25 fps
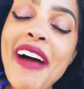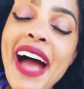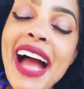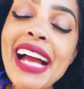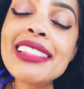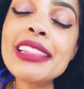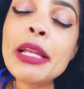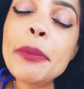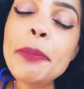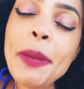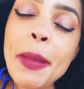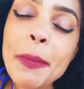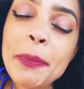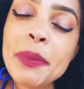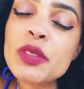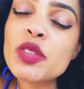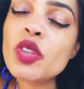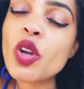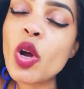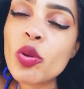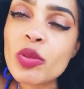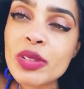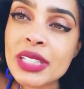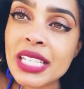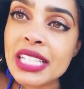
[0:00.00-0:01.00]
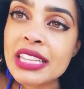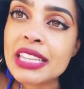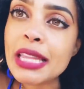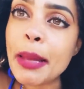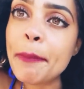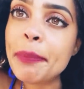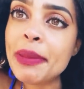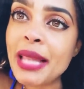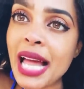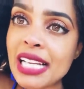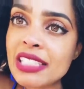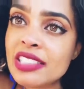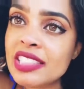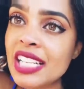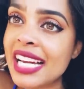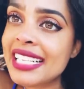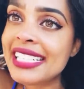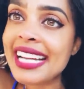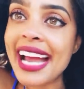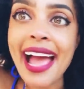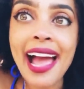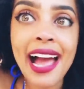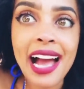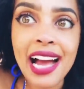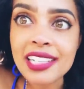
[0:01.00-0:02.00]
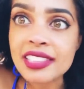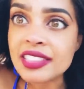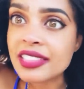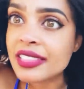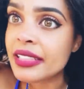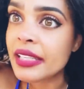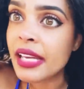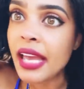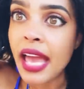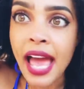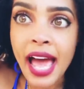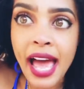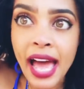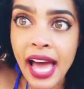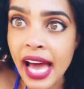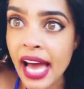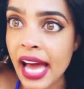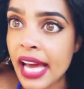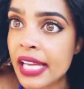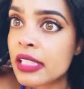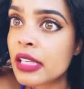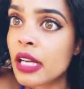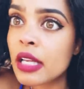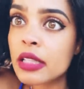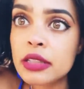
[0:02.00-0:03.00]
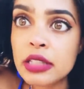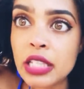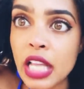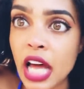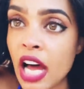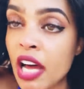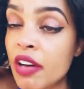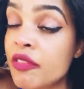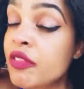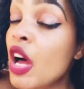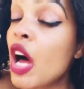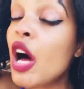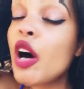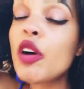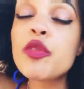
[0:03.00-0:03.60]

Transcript: fact that people don't get that Blac Chyna actually had love